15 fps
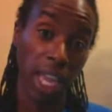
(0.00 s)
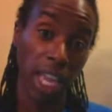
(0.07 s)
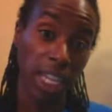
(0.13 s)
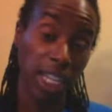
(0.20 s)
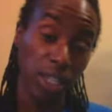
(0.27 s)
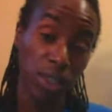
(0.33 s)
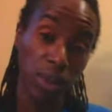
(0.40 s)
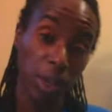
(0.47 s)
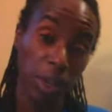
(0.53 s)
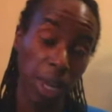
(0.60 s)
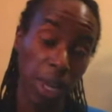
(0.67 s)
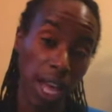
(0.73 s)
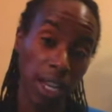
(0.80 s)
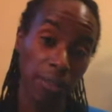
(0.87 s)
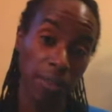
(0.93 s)
is going to be
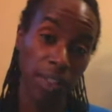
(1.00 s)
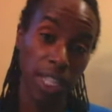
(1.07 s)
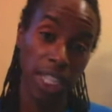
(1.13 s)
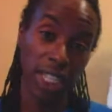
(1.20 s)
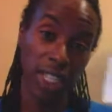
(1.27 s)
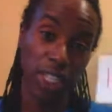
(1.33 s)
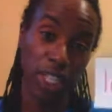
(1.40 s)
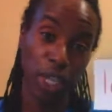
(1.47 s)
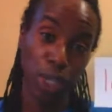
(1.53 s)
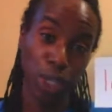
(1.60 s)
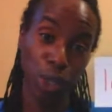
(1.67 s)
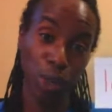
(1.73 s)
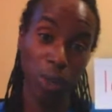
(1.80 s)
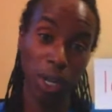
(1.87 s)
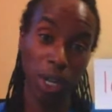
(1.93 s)
out of these
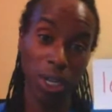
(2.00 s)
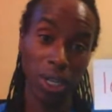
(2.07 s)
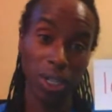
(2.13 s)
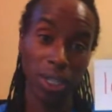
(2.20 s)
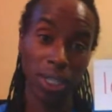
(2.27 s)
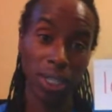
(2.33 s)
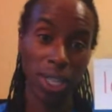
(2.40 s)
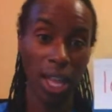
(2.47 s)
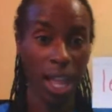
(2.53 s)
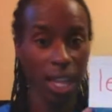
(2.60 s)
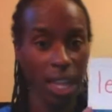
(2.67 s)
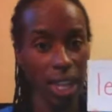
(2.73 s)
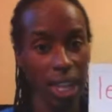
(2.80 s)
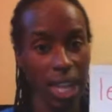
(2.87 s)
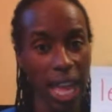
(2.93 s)
2 words.
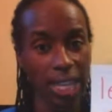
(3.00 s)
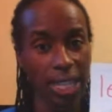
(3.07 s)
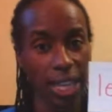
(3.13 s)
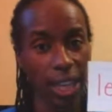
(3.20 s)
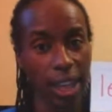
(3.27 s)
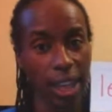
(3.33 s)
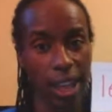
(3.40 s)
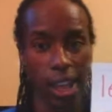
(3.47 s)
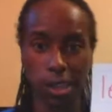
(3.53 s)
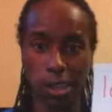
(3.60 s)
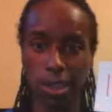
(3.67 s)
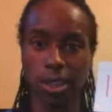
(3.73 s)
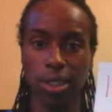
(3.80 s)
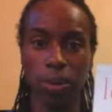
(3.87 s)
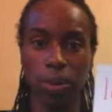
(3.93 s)
Let
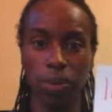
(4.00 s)
us.